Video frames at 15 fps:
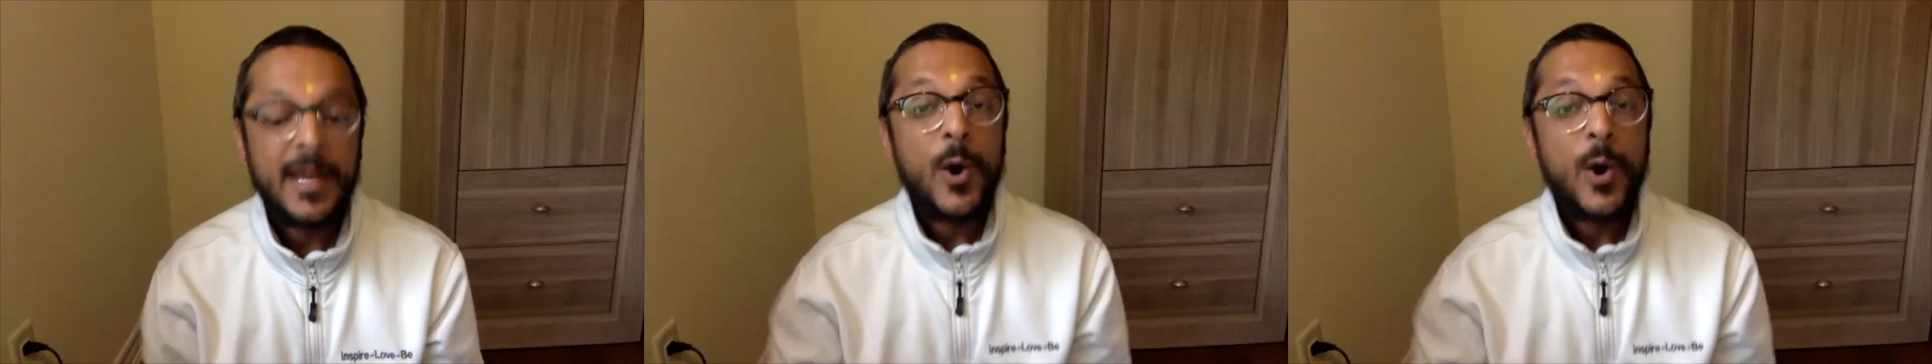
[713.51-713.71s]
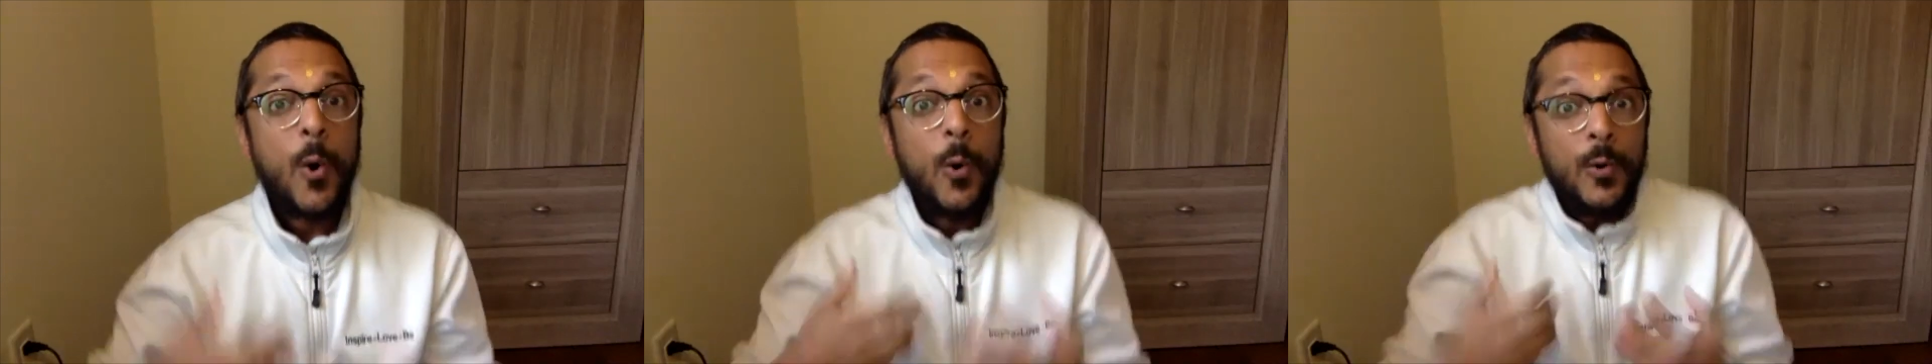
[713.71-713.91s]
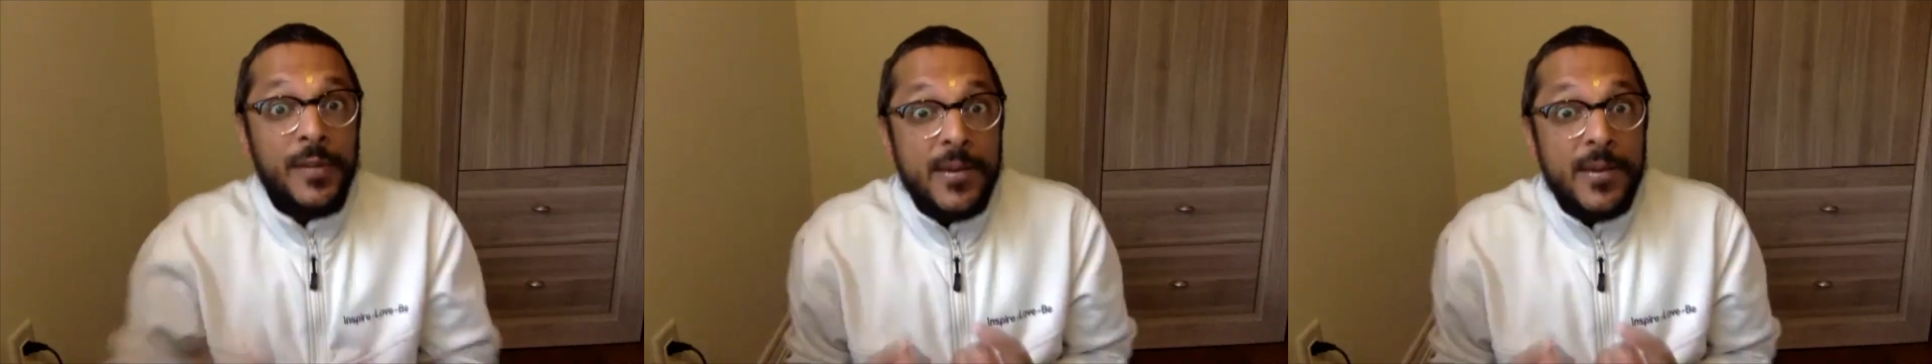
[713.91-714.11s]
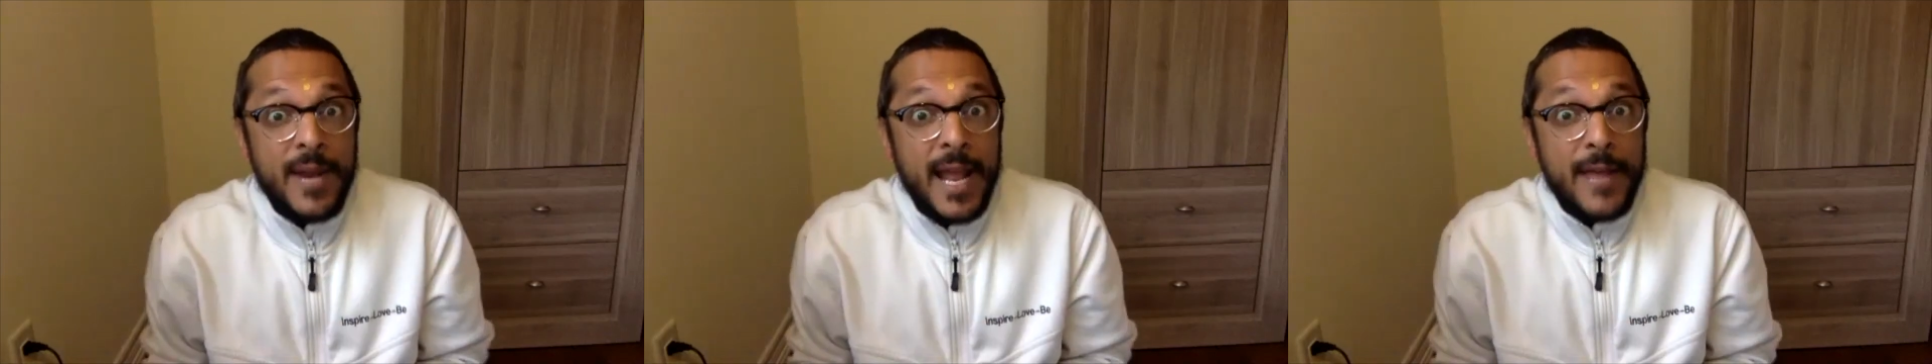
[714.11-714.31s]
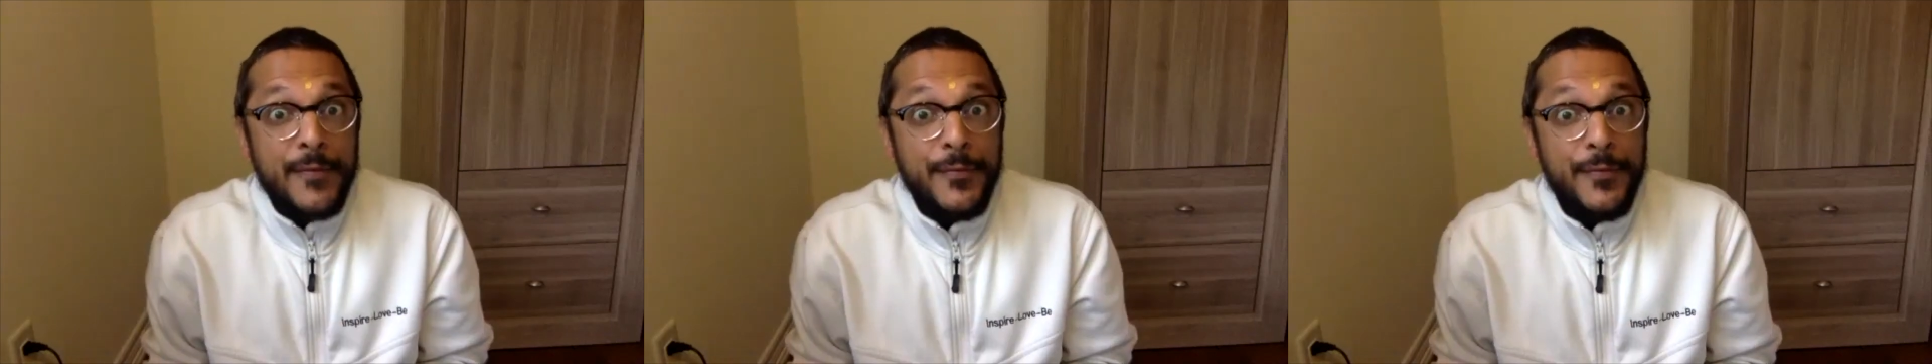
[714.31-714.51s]
Only when
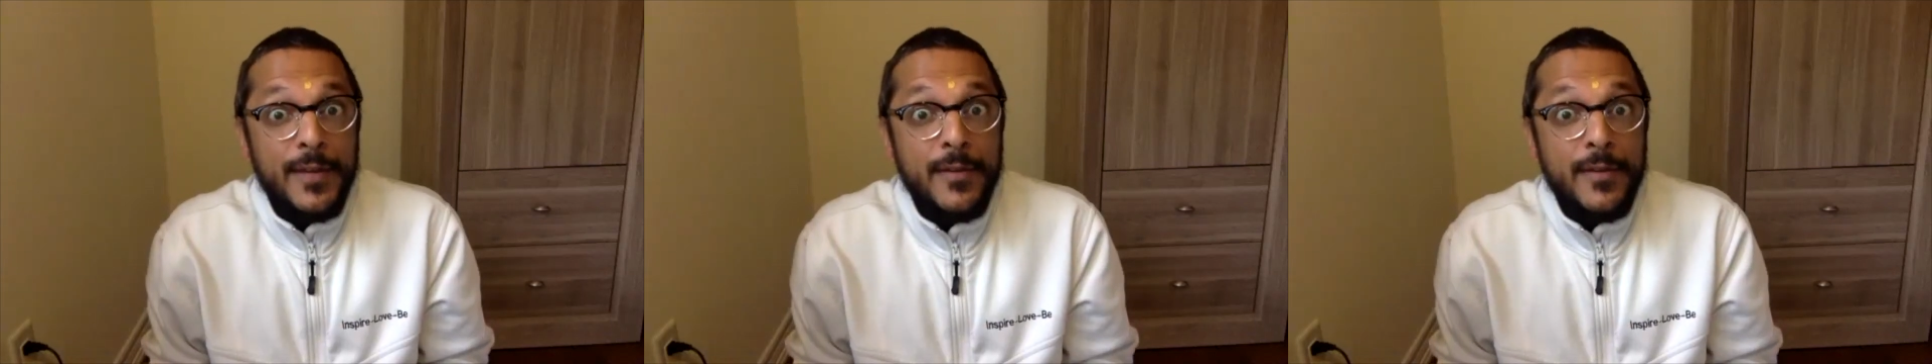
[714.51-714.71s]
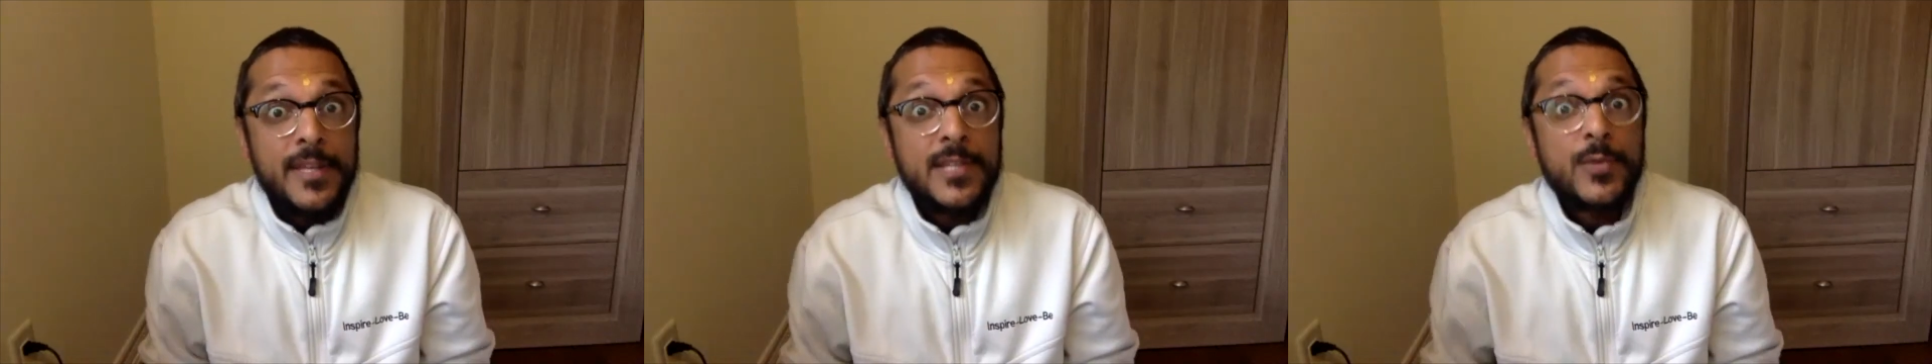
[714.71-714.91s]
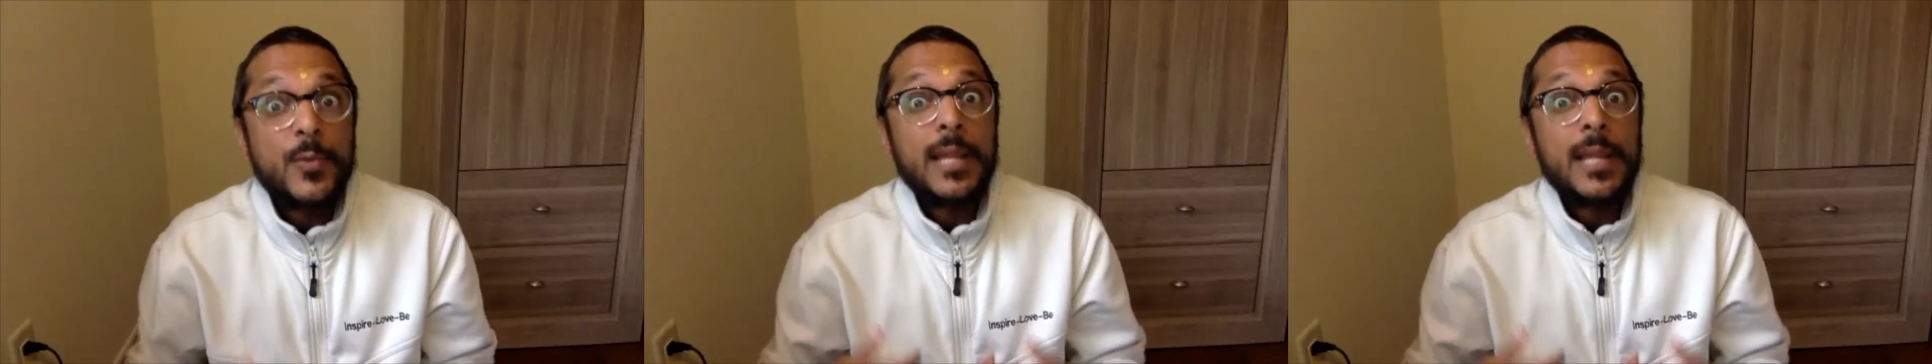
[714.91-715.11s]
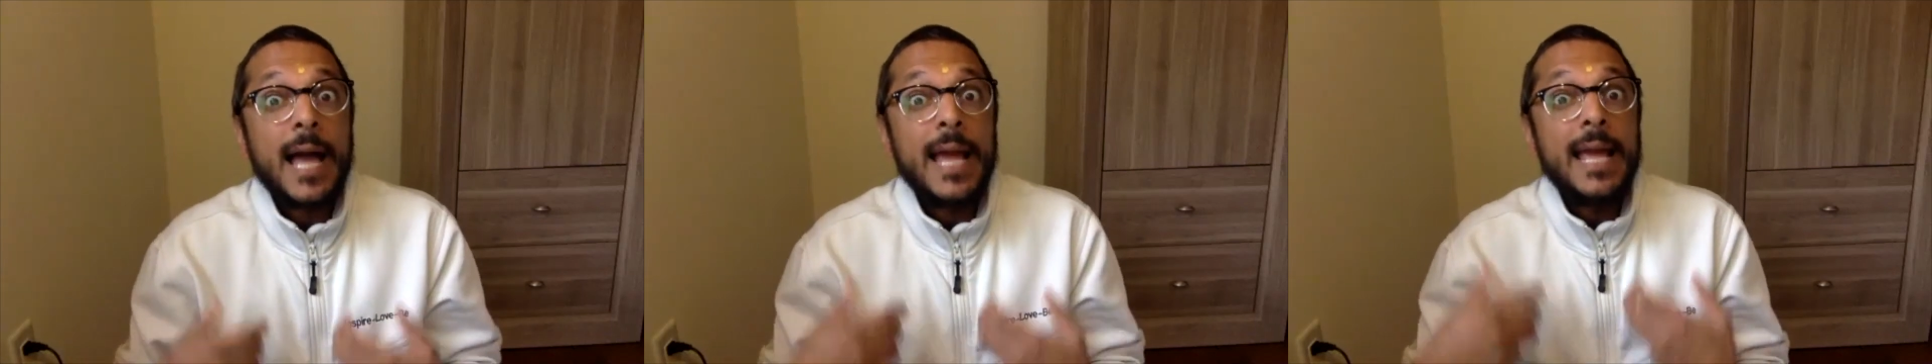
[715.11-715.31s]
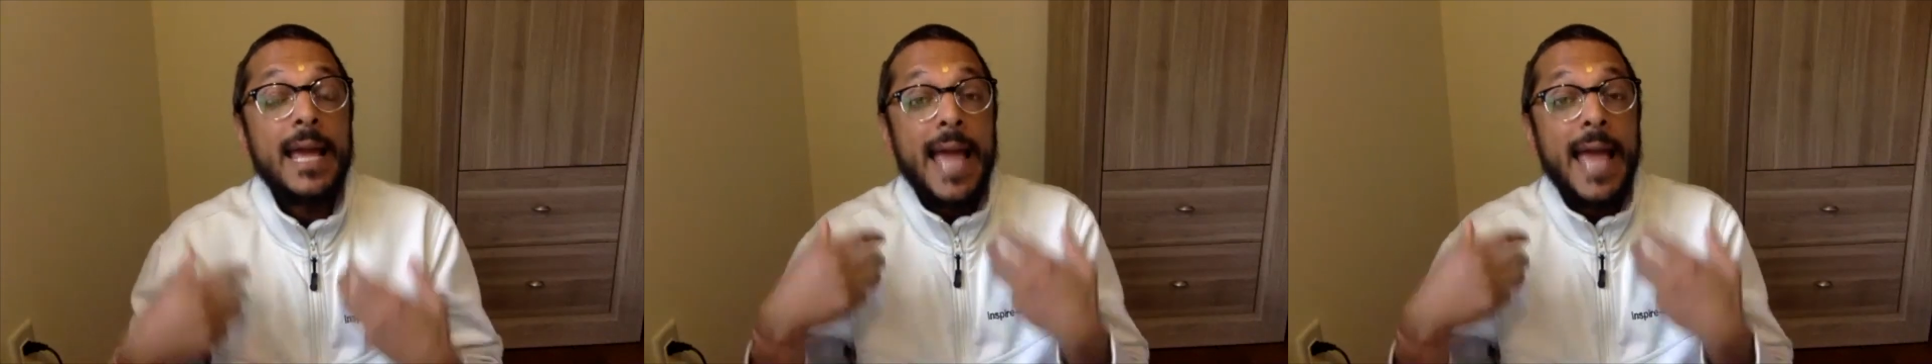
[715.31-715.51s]
I feel this will I